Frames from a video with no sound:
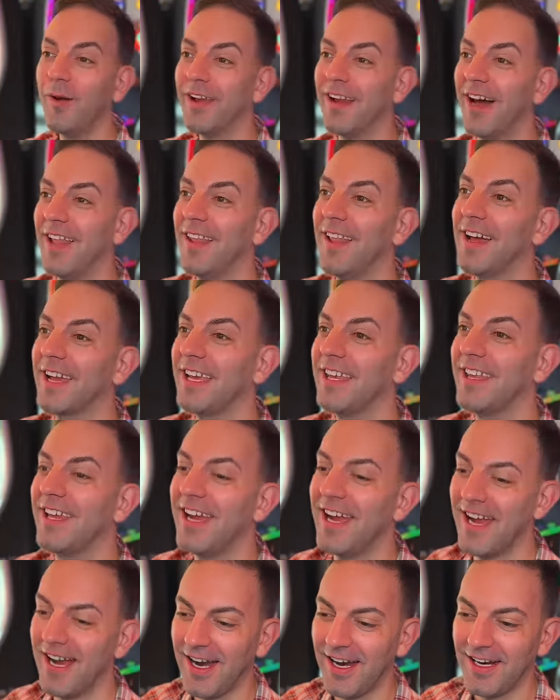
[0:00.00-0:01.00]
we got lucky
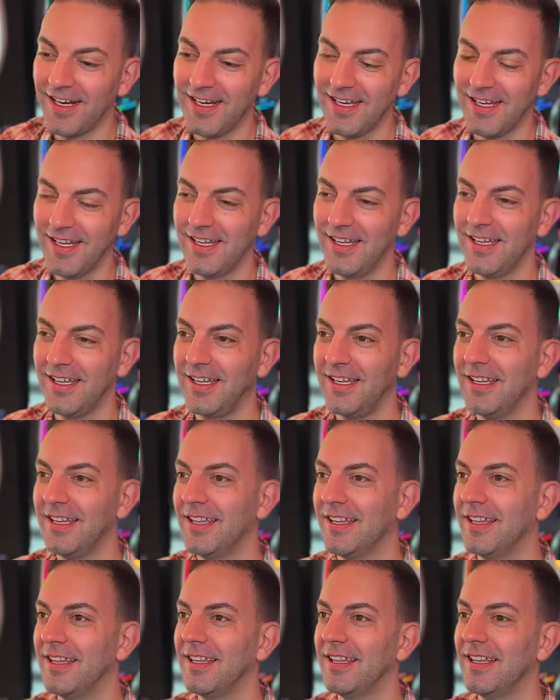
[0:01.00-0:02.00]
there.
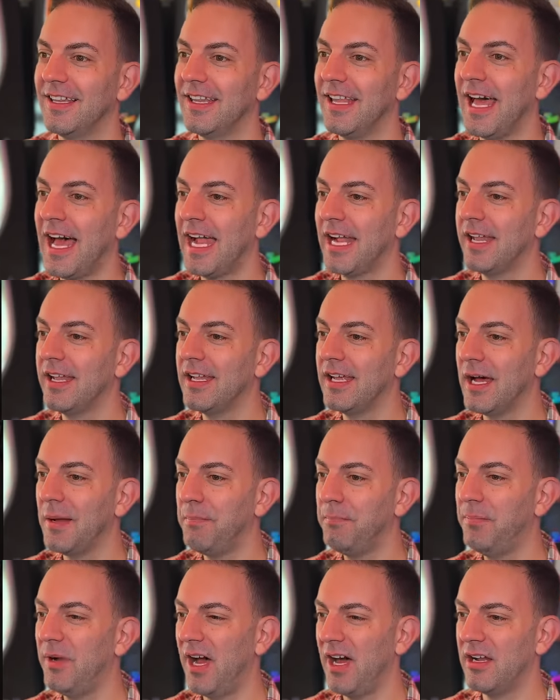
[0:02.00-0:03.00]
Line it up,
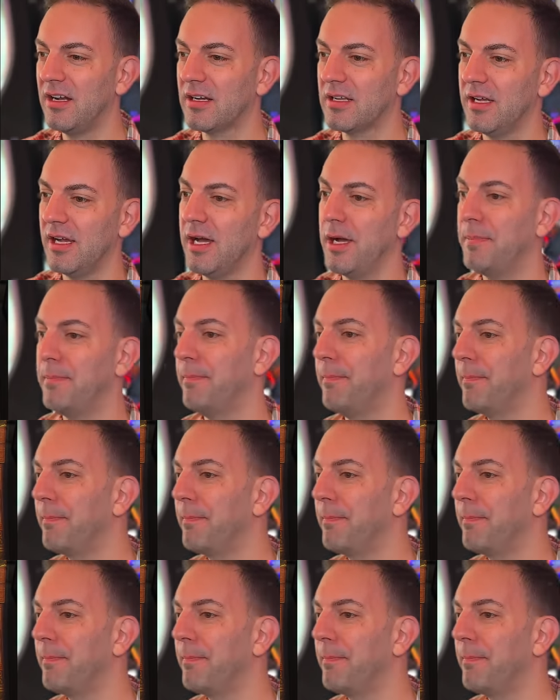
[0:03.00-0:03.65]
Buttercup.